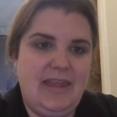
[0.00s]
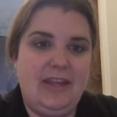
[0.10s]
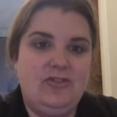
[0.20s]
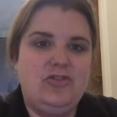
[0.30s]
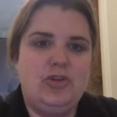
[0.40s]

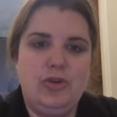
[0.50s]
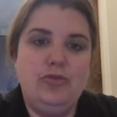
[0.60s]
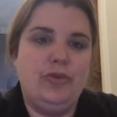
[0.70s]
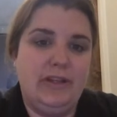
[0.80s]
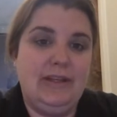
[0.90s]
like, do
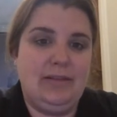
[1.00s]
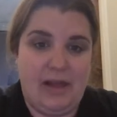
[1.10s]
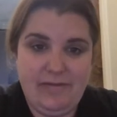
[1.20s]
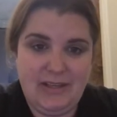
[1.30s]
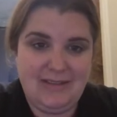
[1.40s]
you really
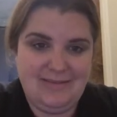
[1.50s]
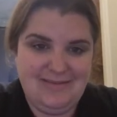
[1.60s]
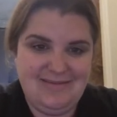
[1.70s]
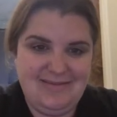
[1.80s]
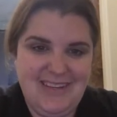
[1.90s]
love it?
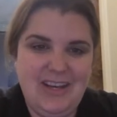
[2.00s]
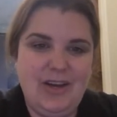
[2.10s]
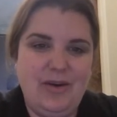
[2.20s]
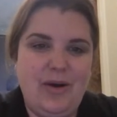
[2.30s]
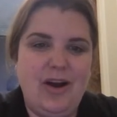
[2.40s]

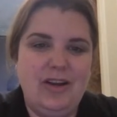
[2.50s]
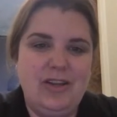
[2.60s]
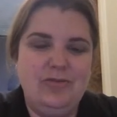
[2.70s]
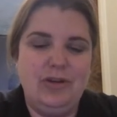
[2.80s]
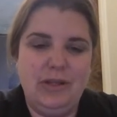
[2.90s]
Are
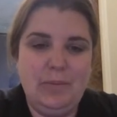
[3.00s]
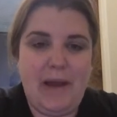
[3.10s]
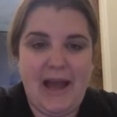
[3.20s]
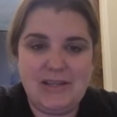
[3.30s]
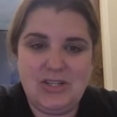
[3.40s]
you really
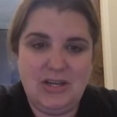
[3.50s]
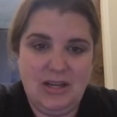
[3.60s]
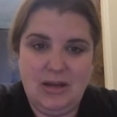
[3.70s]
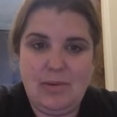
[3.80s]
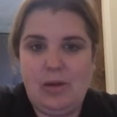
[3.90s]

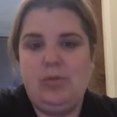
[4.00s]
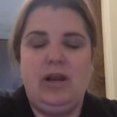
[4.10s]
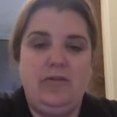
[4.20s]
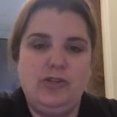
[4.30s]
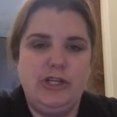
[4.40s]
passionate about
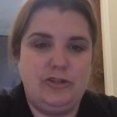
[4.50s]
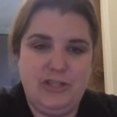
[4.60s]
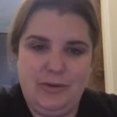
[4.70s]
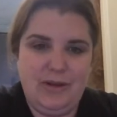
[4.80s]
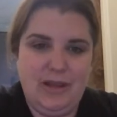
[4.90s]
whatever you're
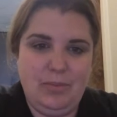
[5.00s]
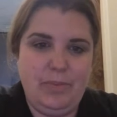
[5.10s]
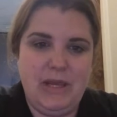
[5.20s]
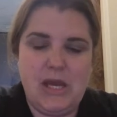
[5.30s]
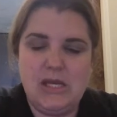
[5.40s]
doing?
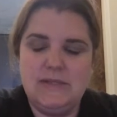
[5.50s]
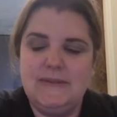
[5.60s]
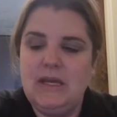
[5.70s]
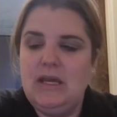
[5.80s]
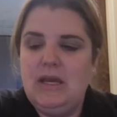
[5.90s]

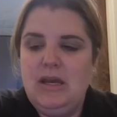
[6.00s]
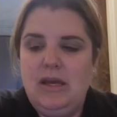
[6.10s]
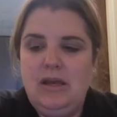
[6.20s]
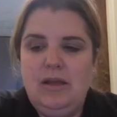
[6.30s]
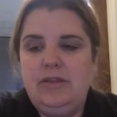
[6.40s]
Because
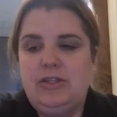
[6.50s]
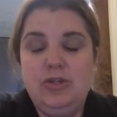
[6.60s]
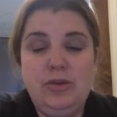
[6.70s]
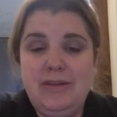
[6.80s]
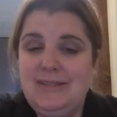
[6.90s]
the
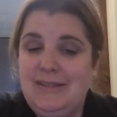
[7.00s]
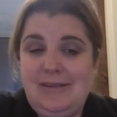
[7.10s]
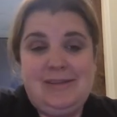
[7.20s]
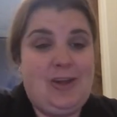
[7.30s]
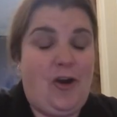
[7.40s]
truth is
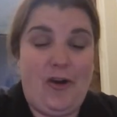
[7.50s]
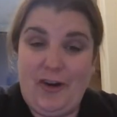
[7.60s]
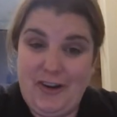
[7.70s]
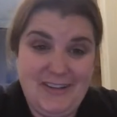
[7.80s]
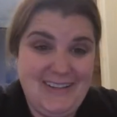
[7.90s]
this is
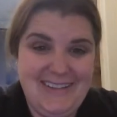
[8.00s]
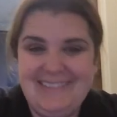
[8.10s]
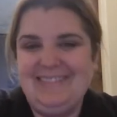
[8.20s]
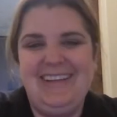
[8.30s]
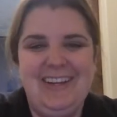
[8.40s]
hard.
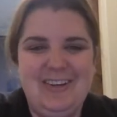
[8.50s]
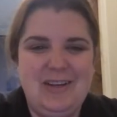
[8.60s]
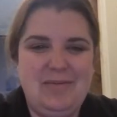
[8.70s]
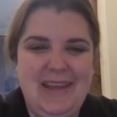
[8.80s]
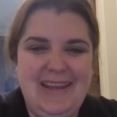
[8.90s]
You know
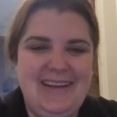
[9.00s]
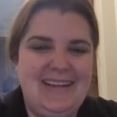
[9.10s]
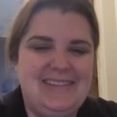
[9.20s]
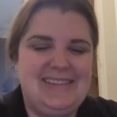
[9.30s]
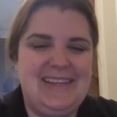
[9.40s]
what I
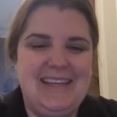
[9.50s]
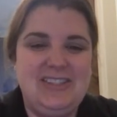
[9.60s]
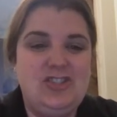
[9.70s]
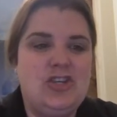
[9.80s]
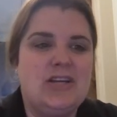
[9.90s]
mean?
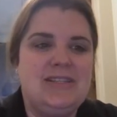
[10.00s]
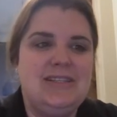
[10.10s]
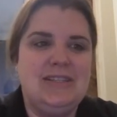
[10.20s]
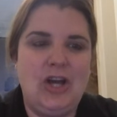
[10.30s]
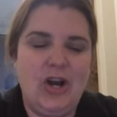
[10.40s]
It's just
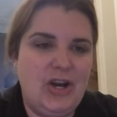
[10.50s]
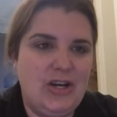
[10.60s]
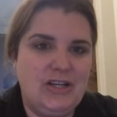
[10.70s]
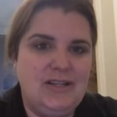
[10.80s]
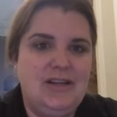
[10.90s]
as
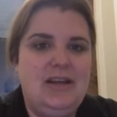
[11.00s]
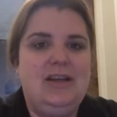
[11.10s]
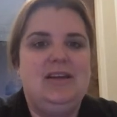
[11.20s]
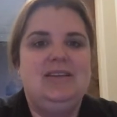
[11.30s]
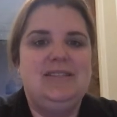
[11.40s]
hard
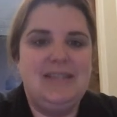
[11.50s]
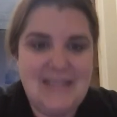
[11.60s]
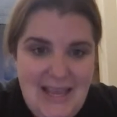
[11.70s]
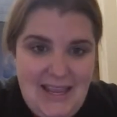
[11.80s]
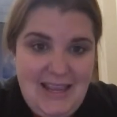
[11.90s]

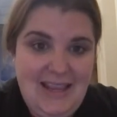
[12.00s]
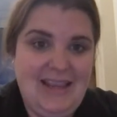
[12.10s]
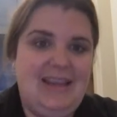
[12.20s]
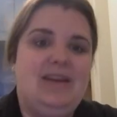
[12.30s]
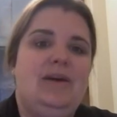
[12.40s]

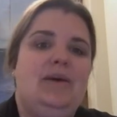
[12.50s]
today